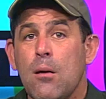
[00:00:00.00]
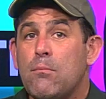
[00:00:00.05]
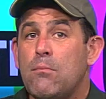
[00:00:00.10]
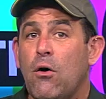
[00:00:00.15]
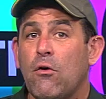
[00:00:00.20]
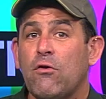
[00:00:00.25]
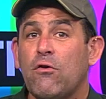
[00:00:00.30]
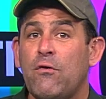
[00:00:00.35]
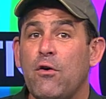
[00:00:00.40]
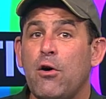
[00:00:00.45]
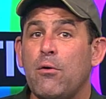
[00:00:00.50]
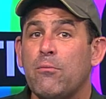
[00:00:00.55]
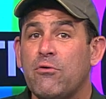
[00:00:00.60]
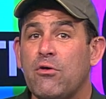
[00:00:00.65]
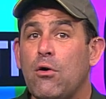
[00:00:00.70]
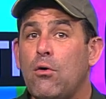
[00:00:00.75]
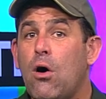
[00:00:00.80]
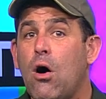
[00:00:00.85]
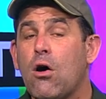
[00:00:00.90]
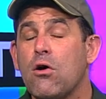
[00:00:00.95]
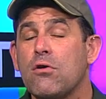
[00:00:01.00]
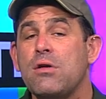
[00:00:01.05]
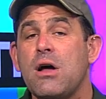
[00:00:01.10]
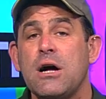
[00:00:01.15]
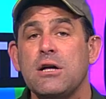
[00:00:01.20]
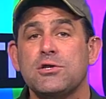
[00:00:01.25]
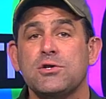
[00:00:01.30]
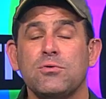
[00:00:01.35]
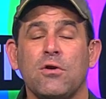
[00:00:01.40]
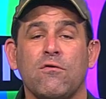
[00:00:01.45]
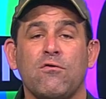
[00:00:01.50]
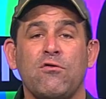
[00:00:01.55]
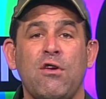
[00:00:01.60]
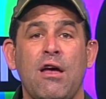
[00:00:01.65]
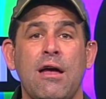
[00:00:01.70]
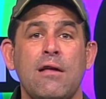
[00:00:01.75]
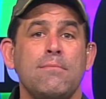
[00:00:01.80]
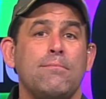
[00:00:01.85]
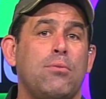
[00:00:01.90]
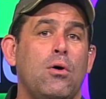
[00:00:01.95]
Most films, though, are not sort of
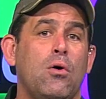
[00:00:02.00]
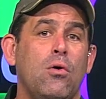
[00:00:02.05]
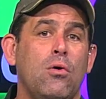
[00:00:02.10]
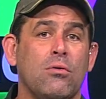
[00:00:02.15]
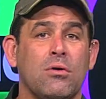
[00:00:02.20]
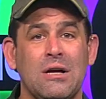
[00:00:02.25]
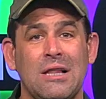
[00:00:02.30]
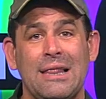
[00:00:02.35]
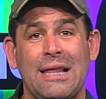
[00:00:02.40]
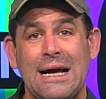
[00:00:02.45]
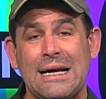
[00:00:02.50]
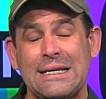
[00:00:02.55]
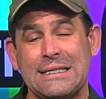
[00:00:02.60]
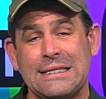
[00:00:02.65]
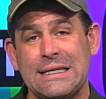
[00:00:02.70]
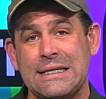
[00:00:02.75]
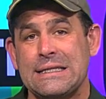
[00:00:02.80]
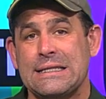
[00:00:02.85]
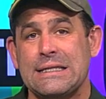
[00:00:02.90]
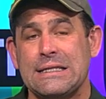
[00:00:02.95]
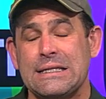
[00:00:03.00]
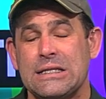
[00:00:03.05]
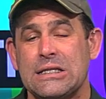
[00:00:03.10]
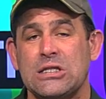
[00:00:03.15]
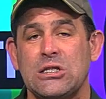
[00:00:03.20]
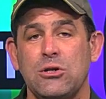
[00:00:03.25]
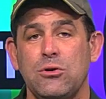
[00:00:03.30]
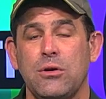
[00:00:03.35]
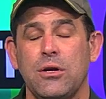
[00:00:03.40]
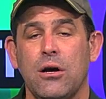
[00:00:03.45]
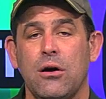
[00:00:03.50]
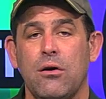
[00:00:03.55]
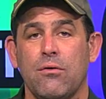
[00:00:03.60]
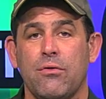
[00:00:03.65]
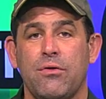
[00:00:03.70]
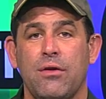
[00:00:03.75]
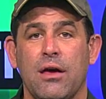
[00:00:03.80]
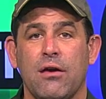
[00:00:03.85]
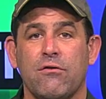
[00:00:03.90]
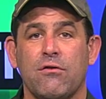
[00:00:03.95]
tentpole classics that a studio
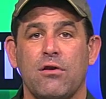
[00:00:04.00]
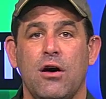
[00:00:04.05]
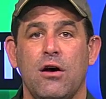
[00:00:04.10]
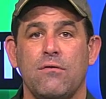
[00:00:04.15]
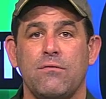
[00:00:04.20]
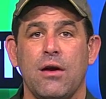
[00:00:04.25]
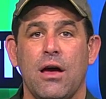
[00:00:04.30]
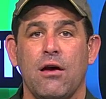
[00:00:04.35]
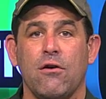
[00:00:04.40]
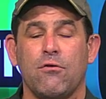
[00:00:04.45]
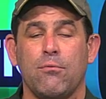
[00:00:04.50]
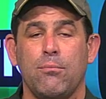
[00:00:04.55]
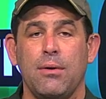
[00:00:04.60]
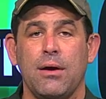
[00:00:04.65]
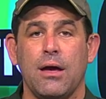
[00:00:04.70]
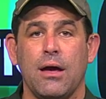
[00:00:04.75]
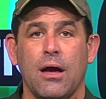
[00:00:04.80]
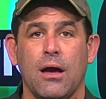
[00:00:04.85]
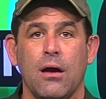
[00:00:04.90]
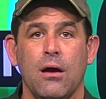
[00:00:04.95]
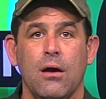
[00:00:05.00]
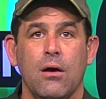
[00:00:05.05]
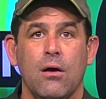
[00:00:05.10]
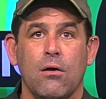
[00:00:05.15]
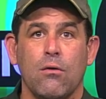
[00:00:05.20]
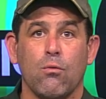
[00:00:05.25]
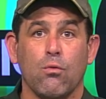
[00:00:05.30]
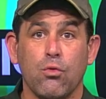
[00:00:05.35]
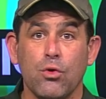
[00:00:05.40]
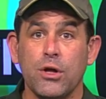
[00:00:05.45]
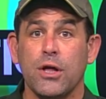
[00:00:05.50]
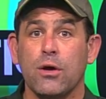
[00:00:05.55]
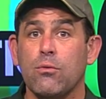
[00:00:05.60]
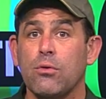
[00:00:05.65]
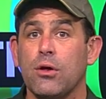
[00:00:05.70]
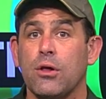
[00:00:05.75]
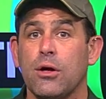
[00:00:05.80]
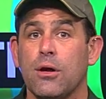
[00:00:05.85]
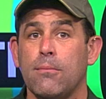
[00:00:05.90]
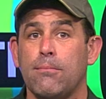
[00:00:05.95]
thinks of as being really,
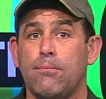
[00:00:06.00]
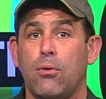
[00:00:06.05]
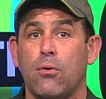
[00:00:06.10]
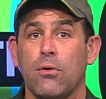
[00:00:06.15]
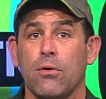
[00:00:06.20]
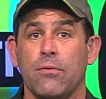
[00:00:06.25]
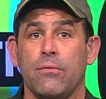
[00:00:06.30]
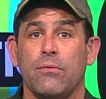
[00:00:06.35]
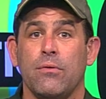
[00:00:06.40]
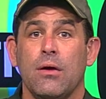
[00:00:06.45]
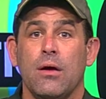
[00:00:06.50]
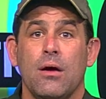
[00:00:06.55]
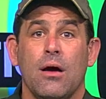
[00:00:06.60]
really important.